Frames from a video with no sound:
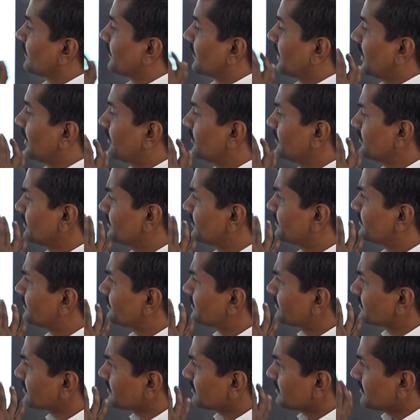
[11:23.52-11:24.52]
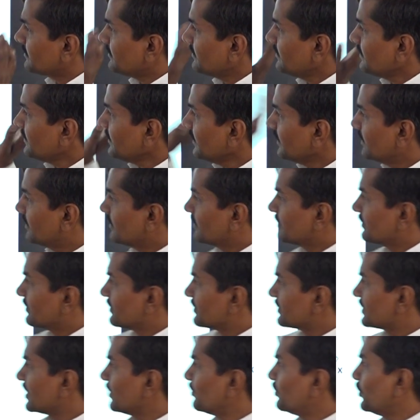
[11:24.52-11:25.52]
Now,
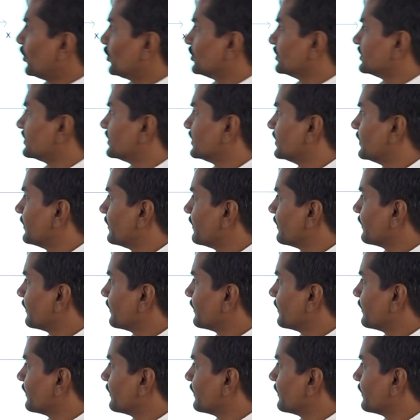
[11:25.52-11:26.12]
suppose